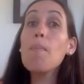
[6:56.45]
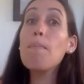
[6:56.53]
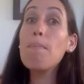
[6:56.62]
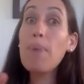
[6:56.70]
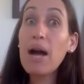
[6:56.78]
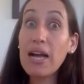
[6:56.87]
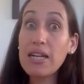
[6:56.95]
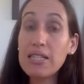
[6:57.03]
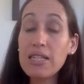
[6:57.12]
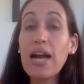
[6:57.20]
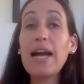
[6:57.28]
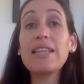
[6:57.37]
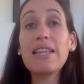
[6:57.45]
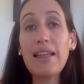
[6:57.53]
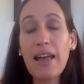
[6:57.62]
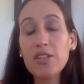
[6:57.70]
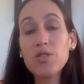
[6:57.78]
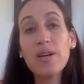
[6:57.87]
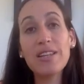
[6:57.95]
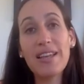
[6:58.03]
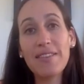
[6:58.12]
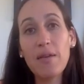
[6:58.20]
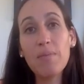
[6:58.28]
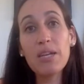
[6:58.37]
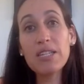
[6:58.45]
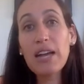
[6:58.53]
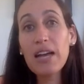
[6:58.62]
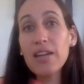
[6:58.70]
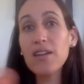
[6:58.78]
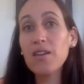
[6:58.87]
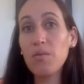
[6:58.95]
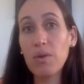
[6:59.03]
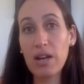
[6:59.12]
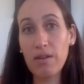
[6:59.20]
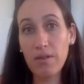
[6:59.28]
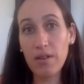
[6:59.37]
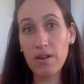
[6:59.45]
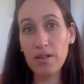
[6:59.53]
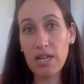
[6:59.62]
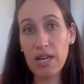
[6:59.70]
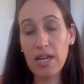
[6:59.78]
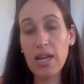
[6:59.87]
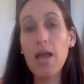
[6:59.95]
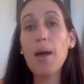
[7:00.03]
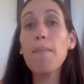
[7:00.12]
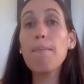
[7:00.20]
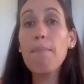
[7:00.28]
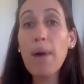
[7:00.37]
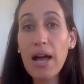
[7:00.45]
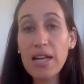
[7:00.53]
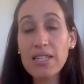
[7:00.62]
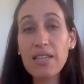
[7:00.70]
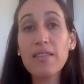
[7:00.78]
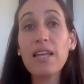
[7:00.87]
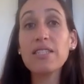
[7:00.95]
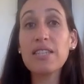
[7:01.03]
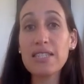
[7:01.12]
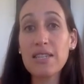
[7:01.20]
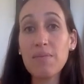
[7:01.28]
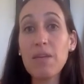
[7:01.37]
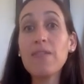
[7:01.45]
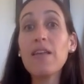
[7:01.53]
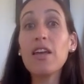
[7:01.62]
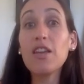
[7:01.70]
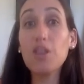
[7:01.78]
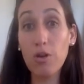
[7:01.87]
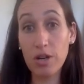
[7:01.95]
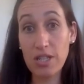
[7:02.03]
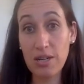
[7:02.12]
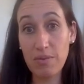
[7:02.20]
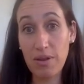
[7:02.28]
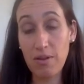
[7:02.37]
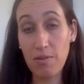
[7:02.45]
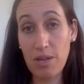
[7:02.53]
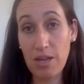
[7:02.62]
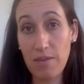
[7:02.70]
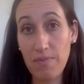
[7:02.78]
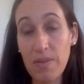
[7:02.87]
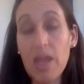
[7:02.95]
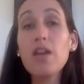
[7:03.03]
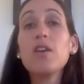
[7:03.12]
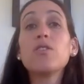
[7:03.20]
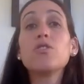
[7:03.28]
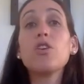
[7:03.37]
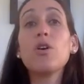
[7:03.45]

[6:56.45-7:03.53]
but I let them be done whenever they're done. But that doesn't mean that you're done with your meal. So